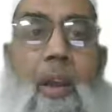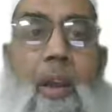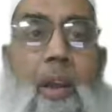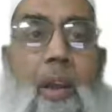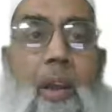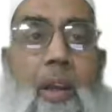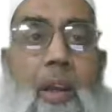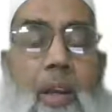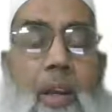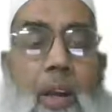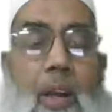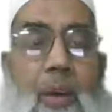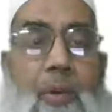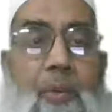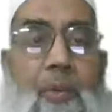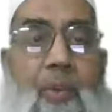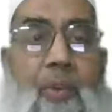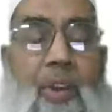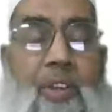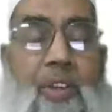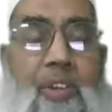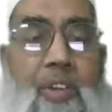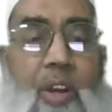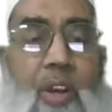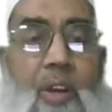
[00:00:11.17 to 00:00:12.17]
Now,
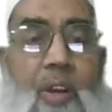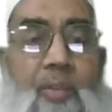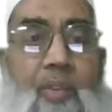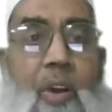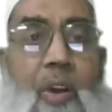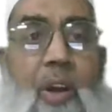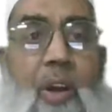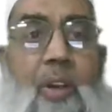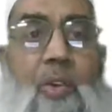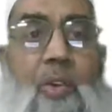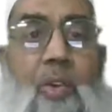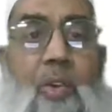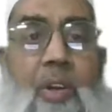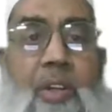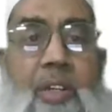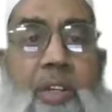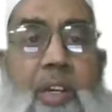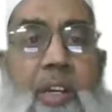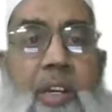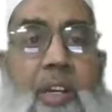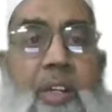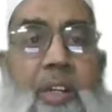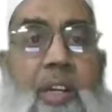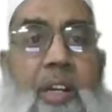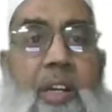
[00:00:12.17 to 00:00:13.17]
first of all, going
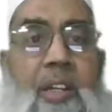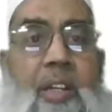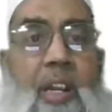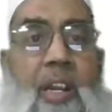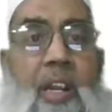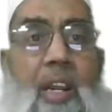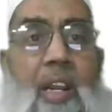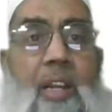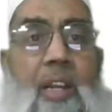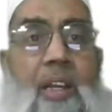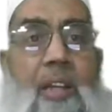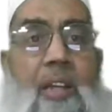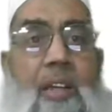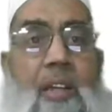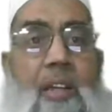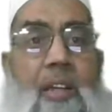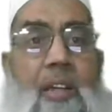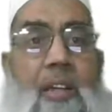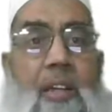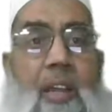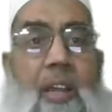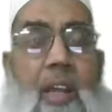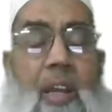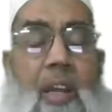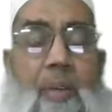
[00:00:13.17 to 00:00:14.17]
in detail
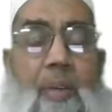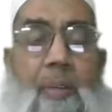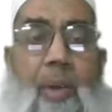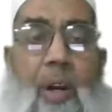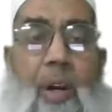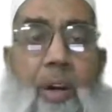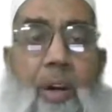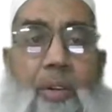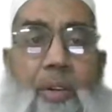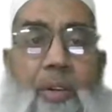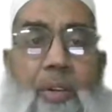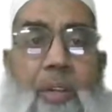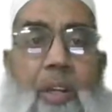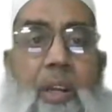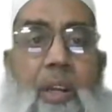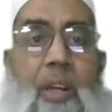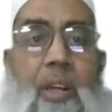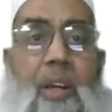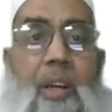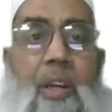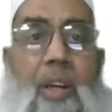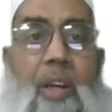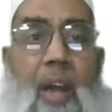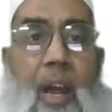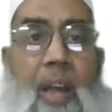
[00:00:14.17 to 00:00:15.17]
about
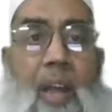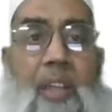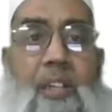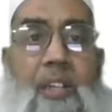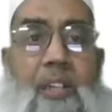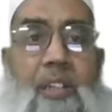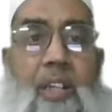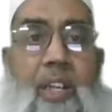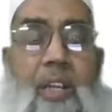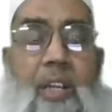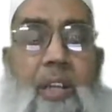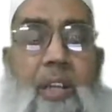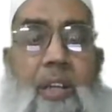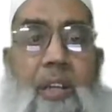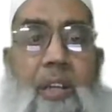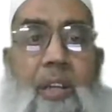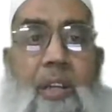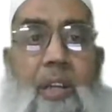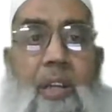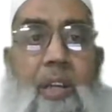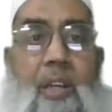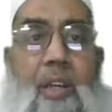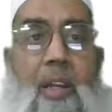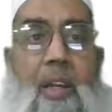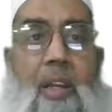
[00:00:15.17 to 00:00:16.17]
casting,
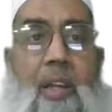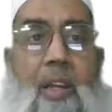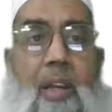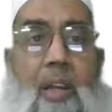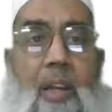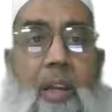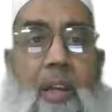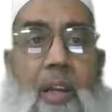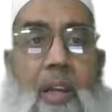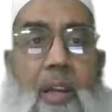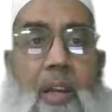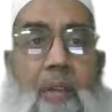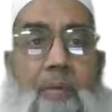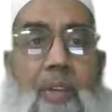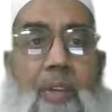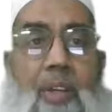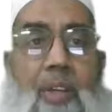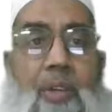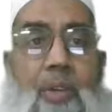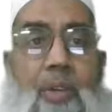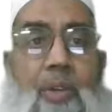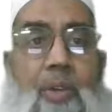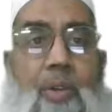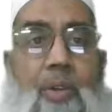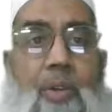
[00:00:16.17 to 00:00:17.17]
we
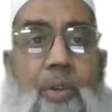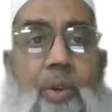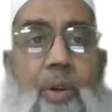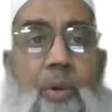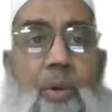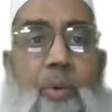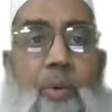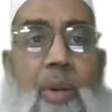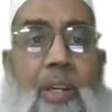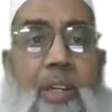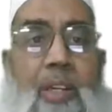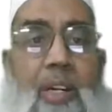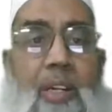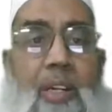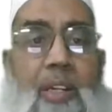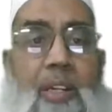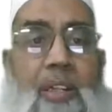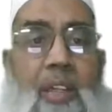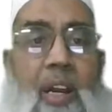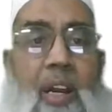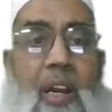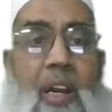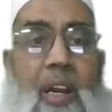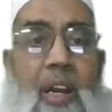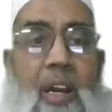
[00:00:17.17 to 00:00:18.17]
should know what are
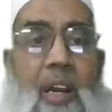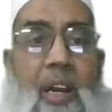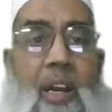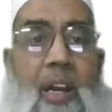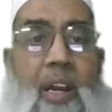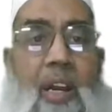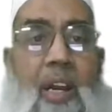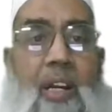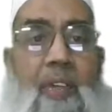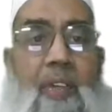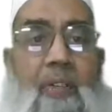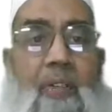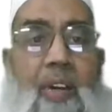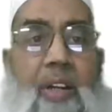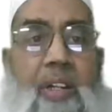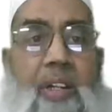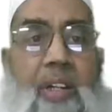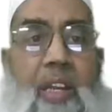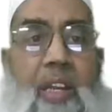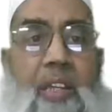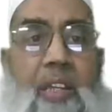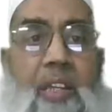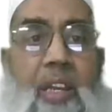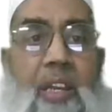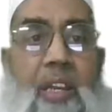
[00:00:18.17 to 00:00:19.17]
the
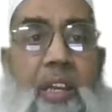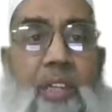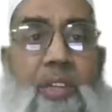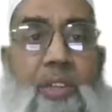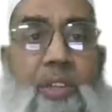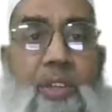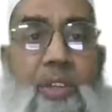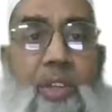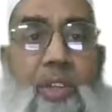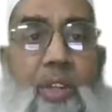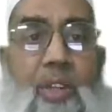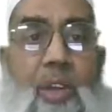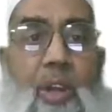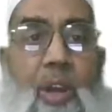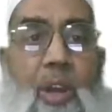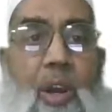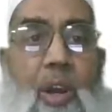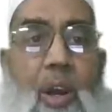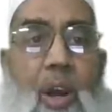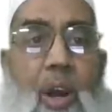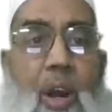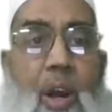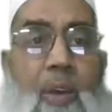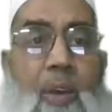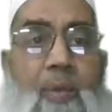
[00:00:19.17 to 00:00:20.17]
advantages
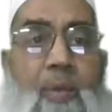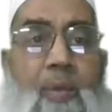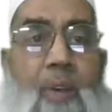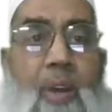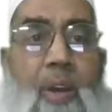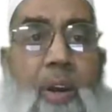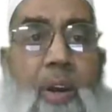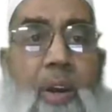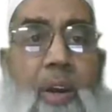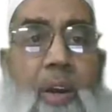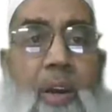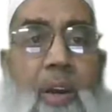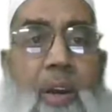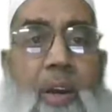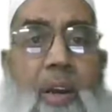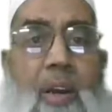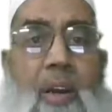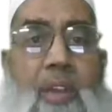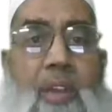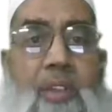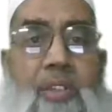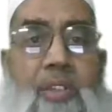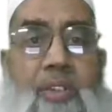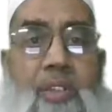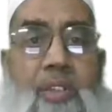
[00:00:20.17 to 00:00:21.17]
of
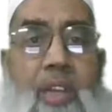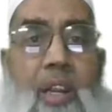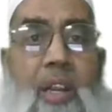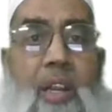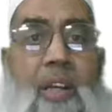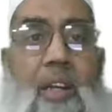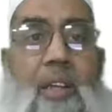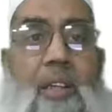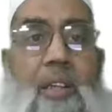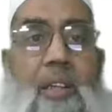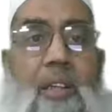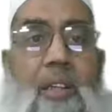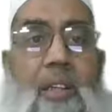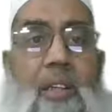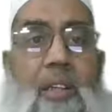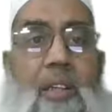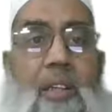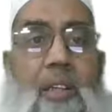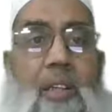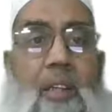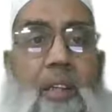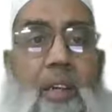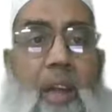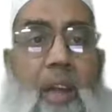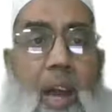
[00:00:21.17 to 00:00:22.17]
steel
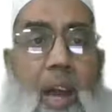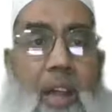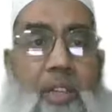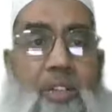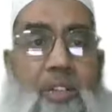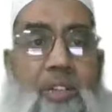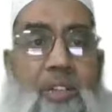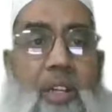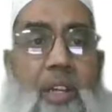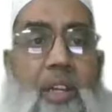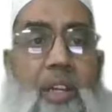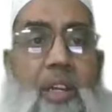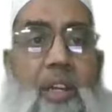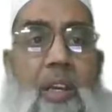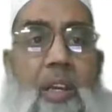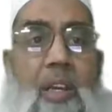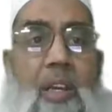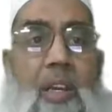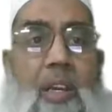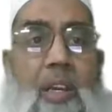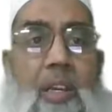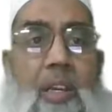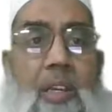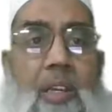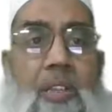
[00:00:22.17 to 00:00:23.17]
casting.
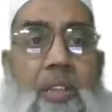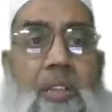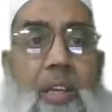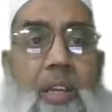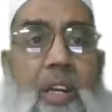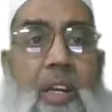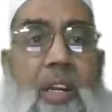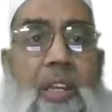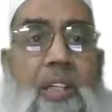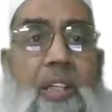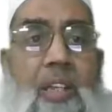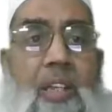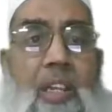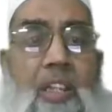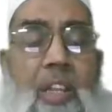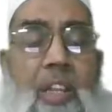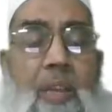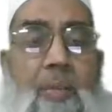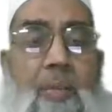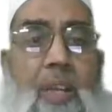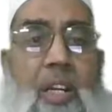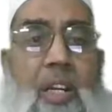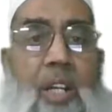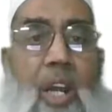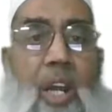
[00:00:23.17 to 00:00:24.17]
Steel is
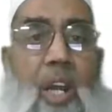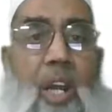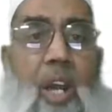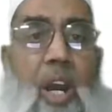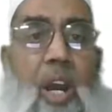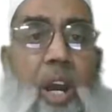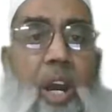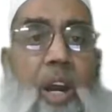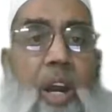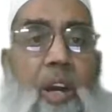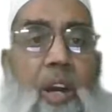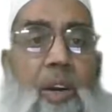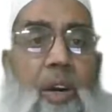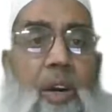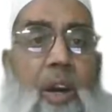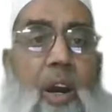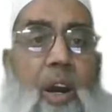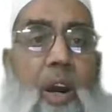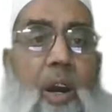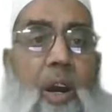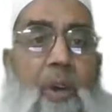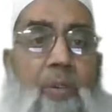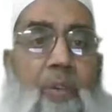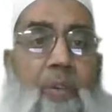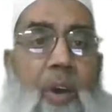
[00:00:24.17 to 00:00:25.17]
nothing but alloy
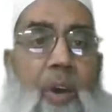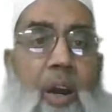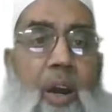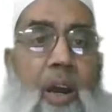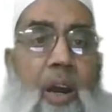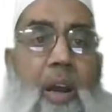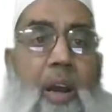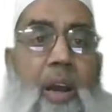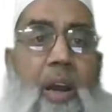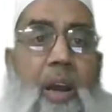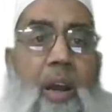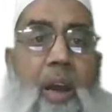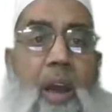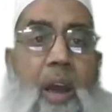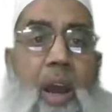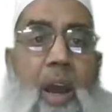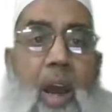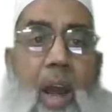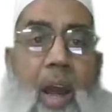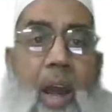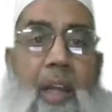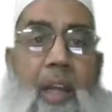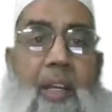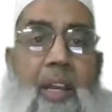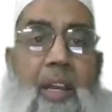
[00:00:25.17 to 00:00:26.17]
of
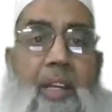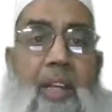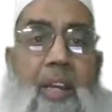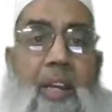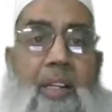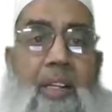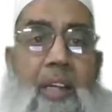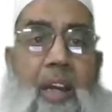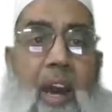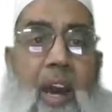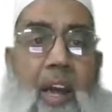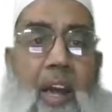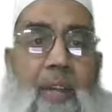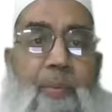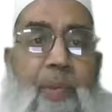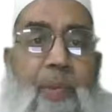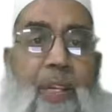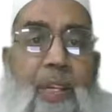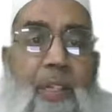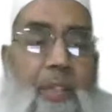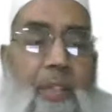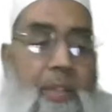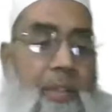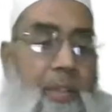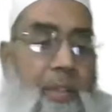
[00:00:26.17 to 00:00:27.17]
iron and carbon,